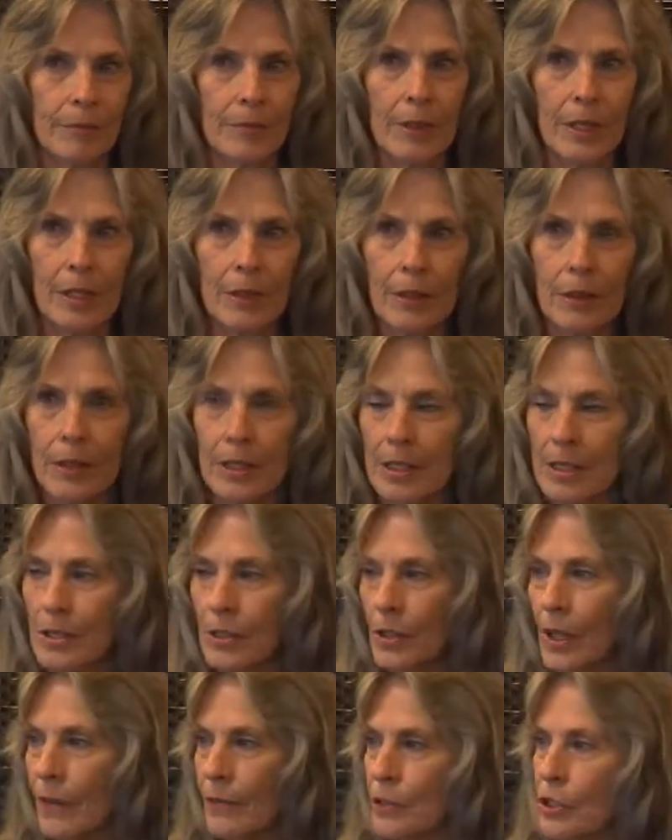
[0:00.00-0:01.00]
You know, and they
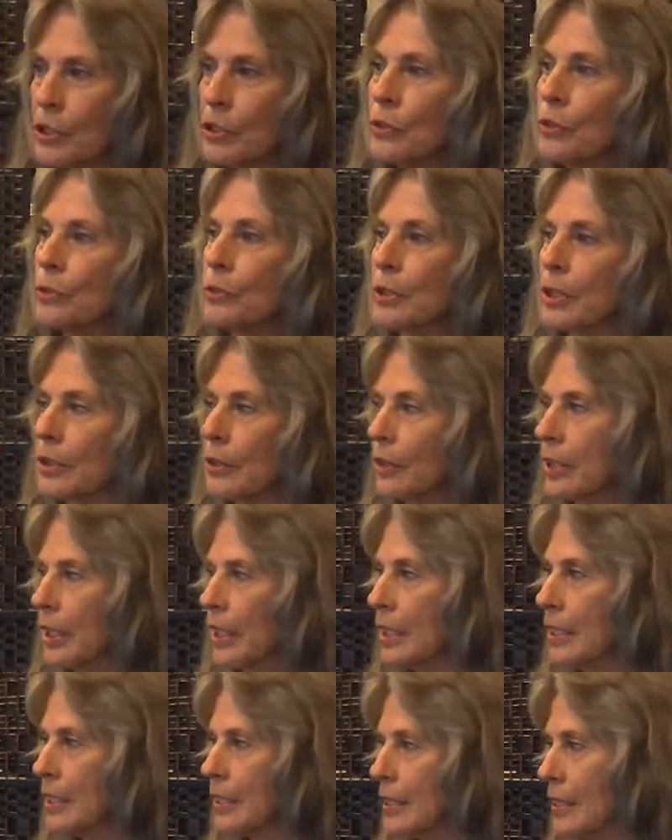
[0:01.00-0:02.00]
still have children or
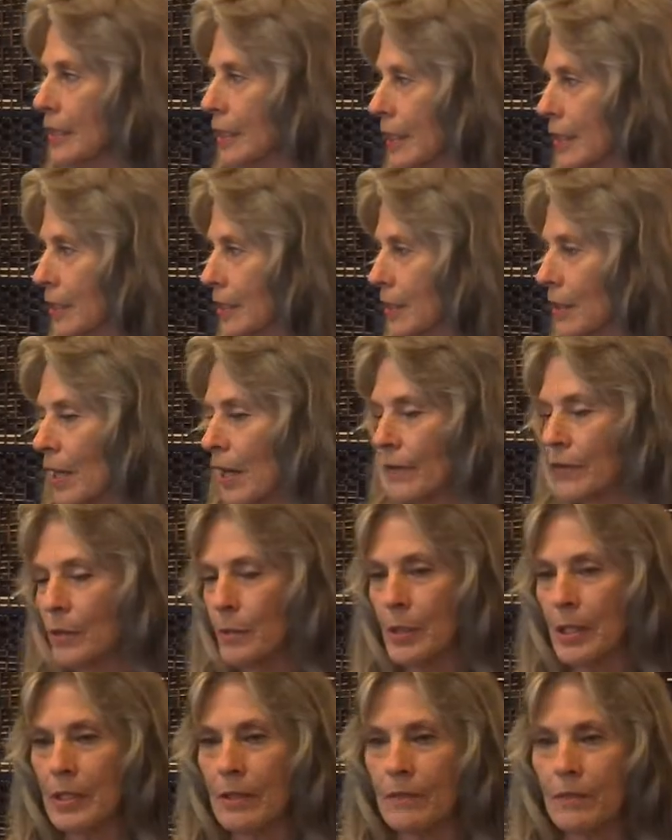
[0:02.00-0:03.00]
kids that they still have to
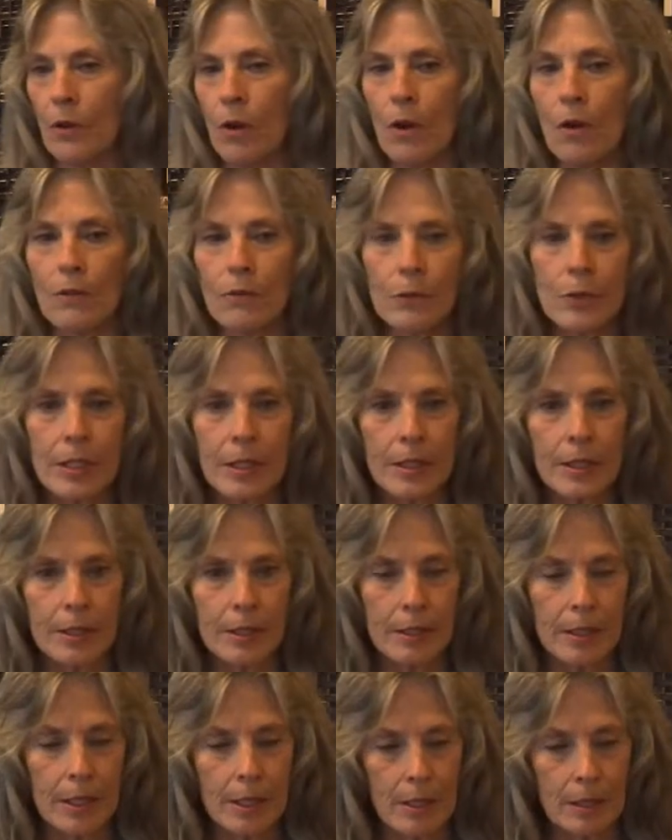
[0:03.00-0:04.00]
be involved with,
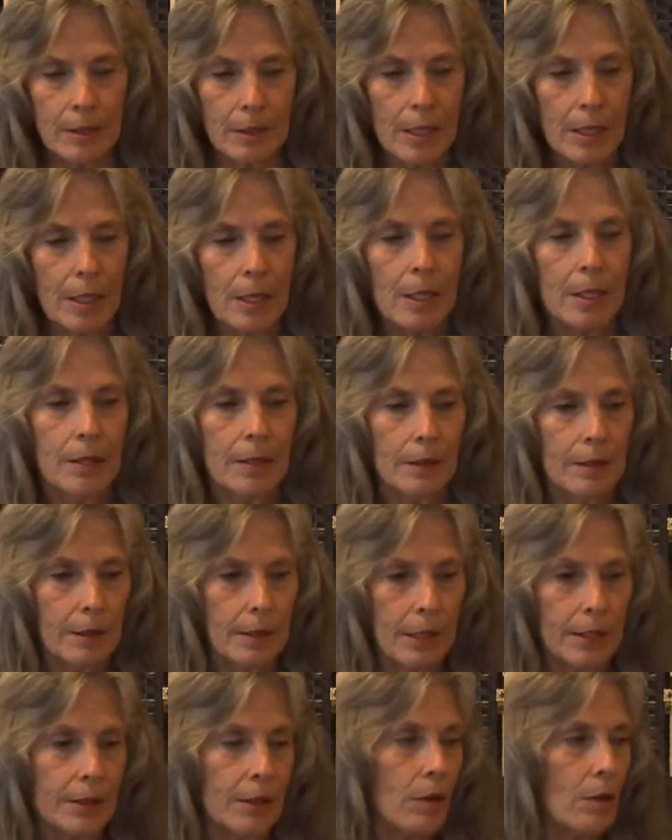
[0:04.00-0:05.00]
and, and
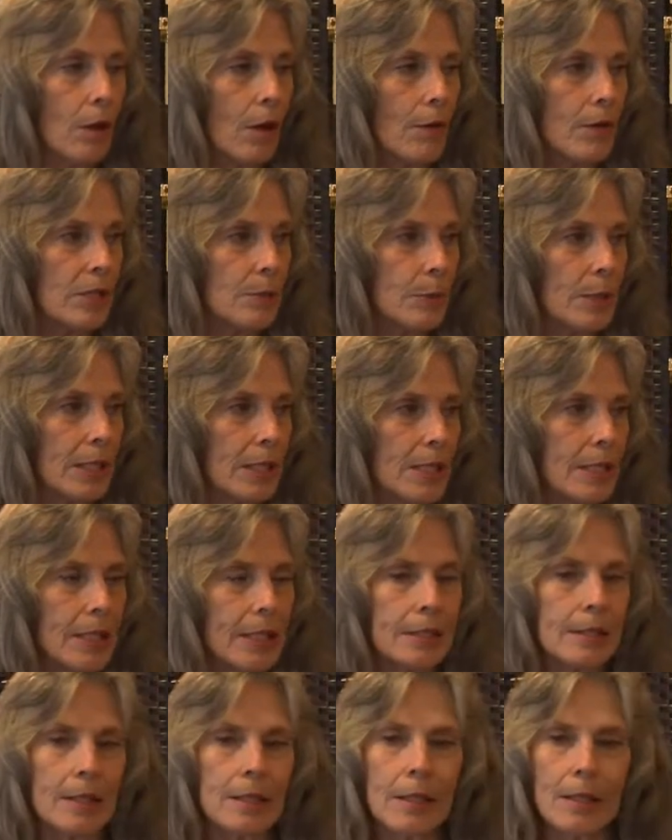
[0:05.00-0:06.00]
that they'll always be
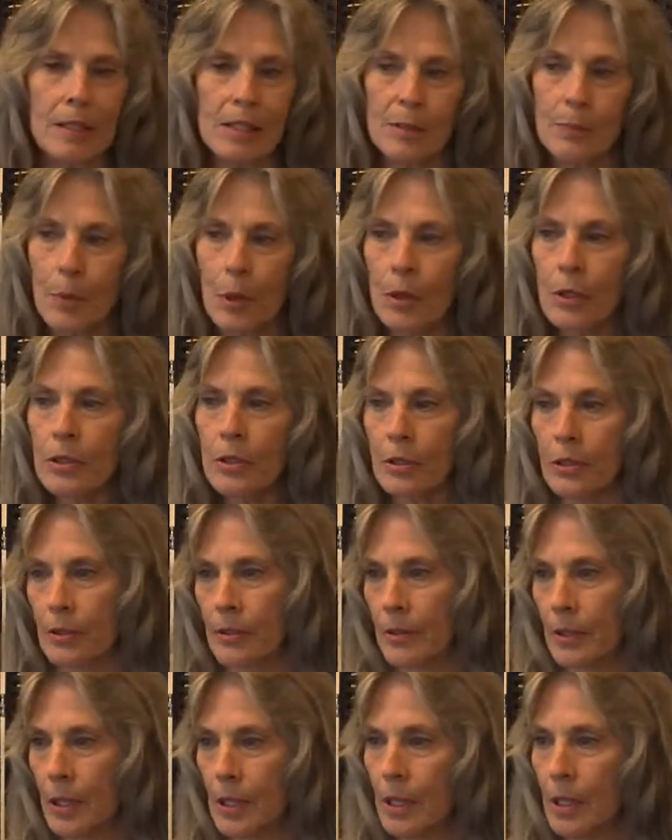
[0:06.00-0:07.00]
connected to this
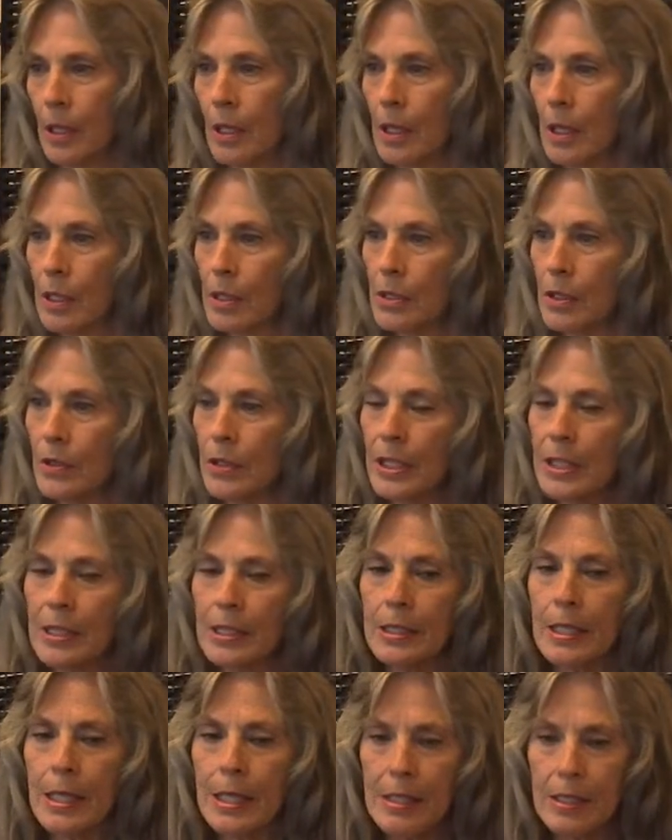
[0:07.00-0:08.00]
partner. So the
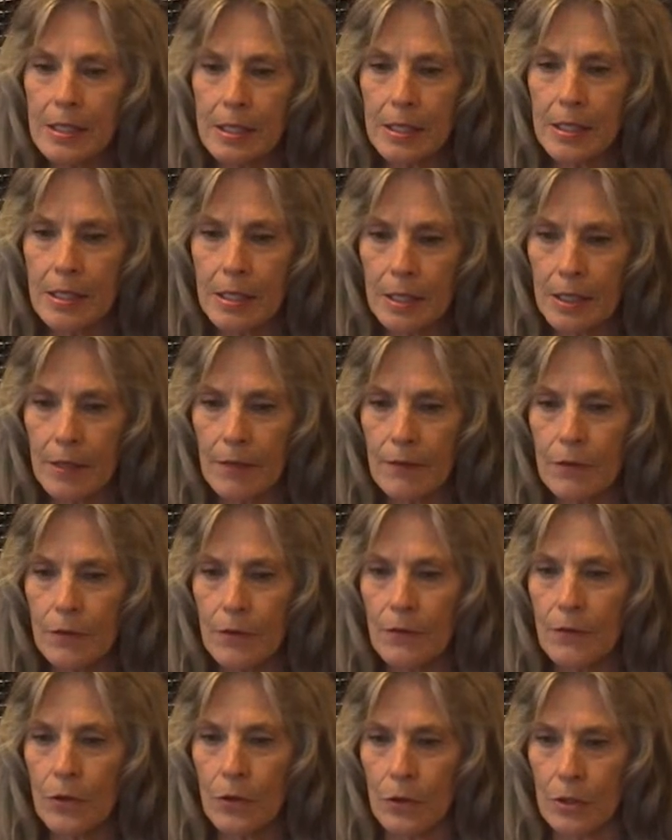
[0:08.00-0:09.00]
intensity of
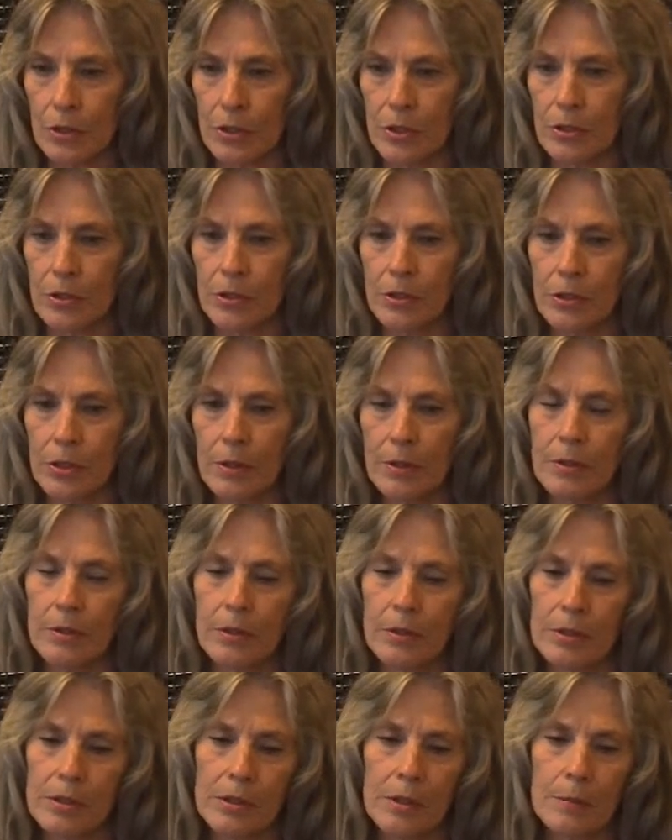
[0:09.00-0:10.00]
divorce, or so,
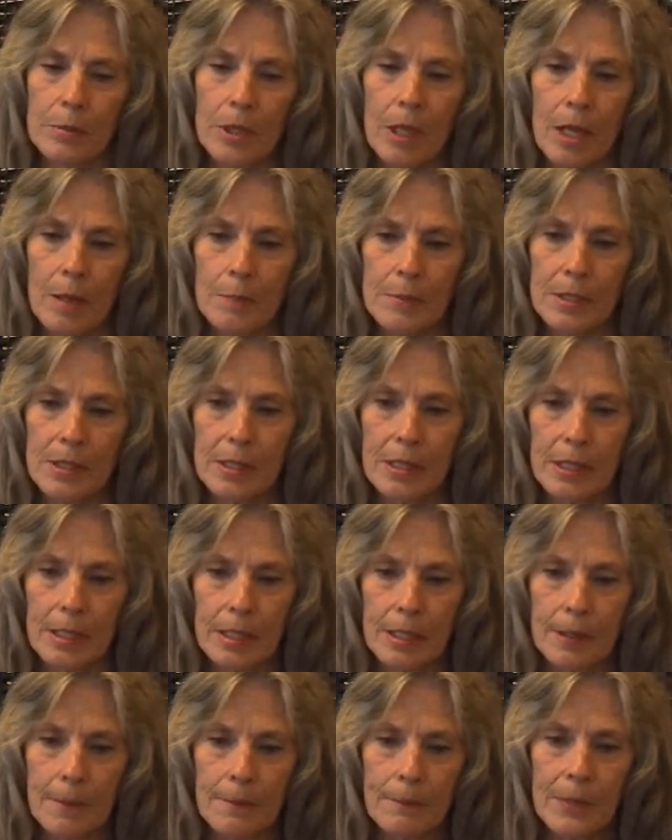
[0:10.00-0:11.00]
sometimes
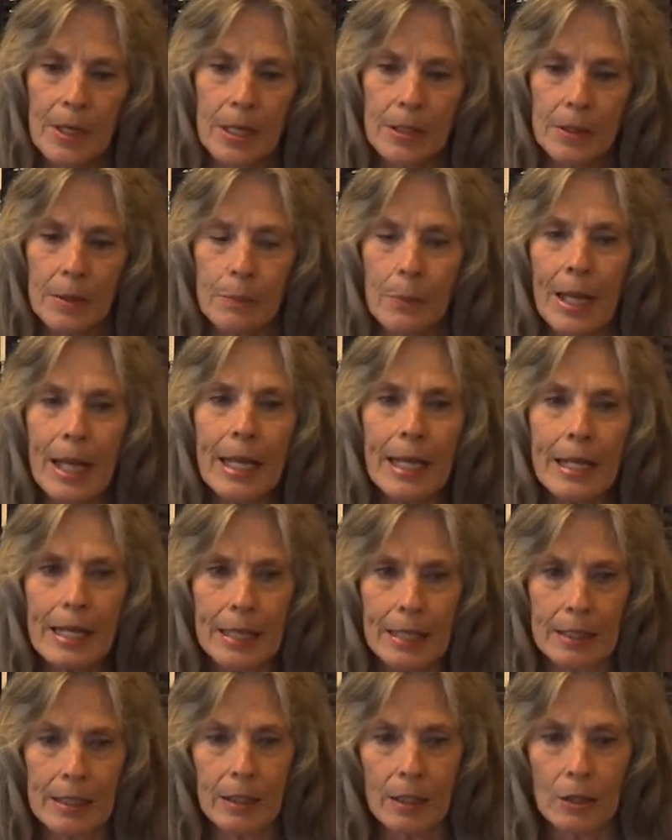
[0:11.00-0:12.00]
the, the
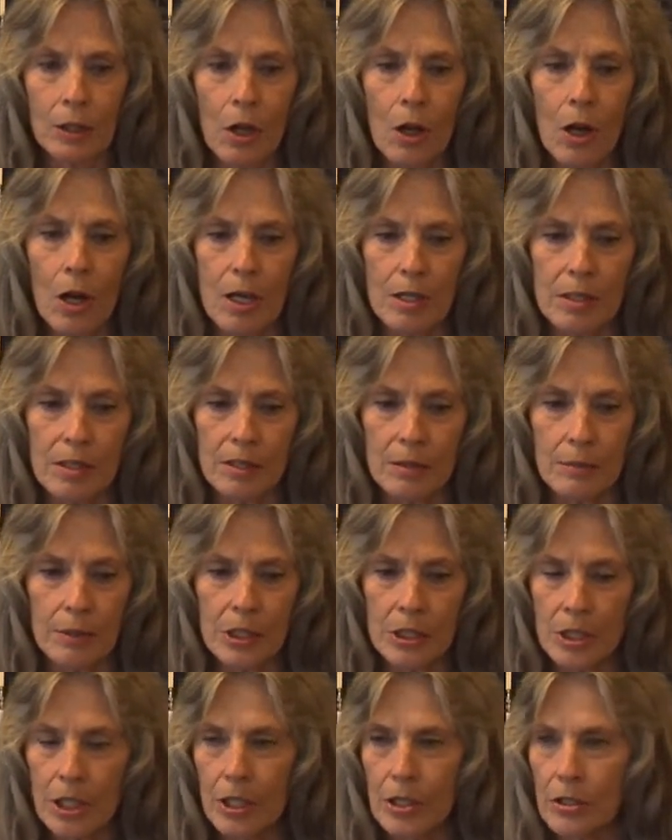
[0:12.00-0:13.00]
pain, the loss, the
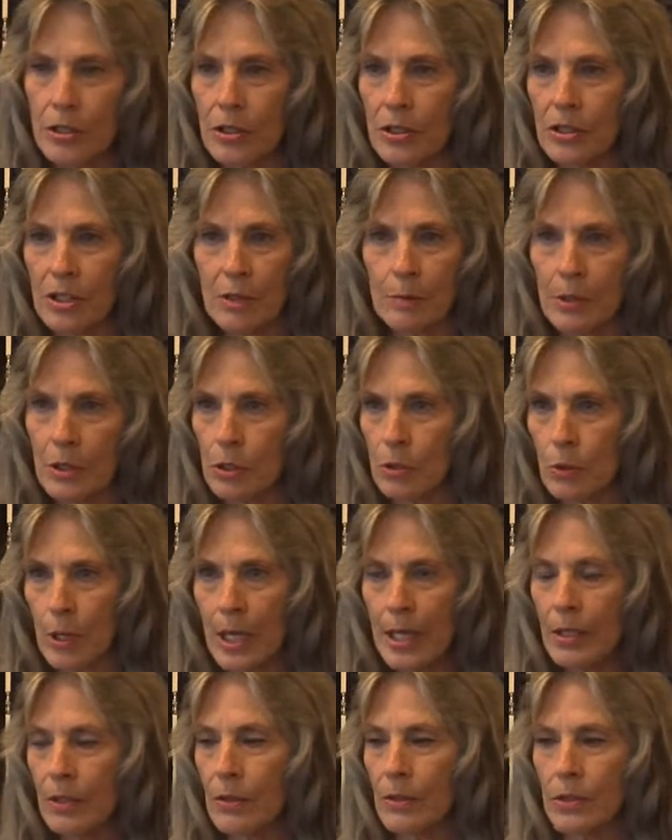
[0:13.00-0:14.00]
rejections, the
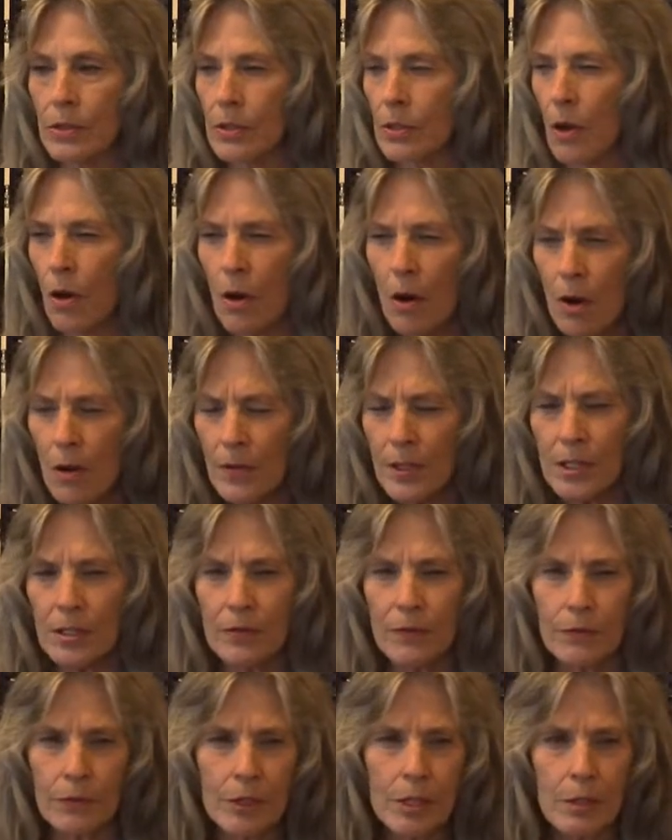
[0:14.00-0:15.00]
betrayals, there's all these
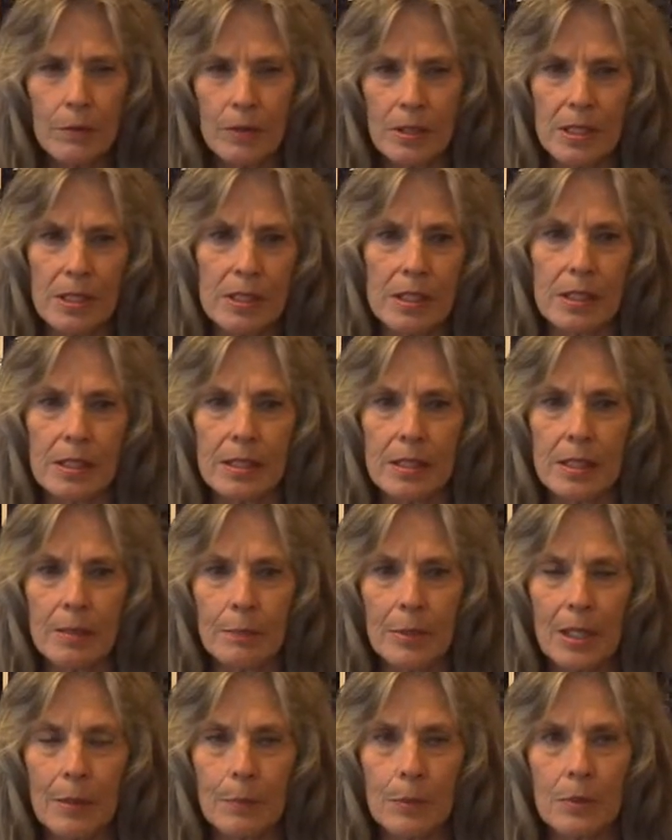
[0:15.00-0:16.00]
frequencies that
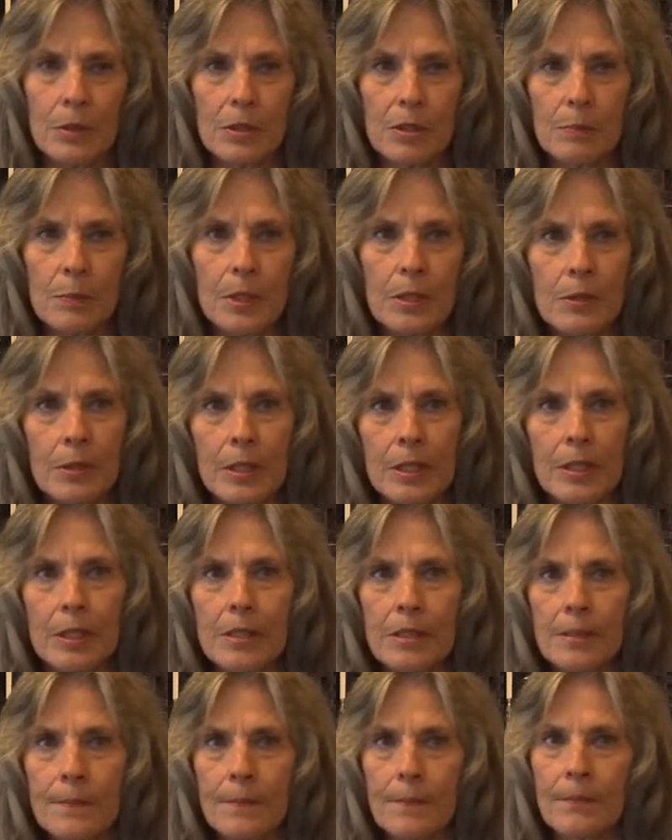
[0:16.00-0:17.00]
people
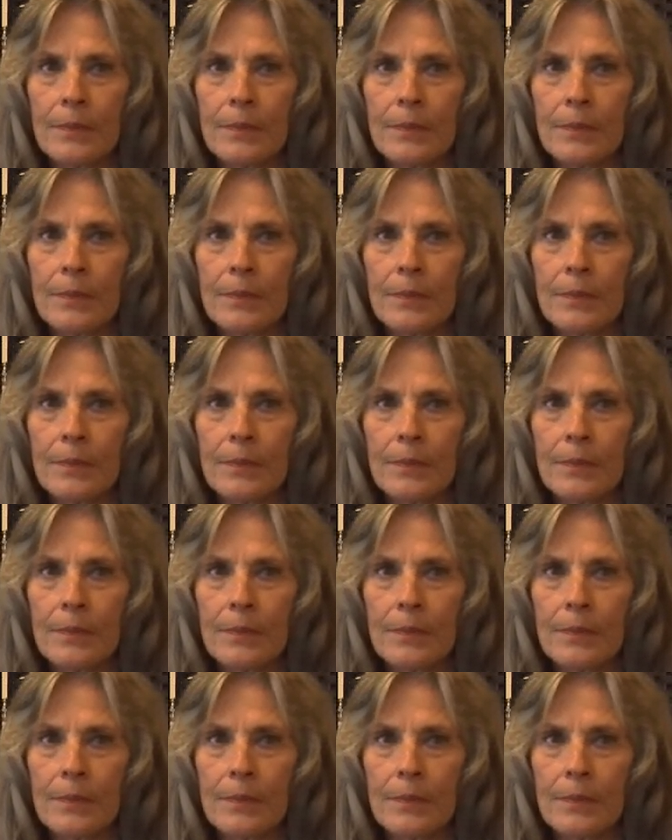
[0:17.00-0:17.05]
experience.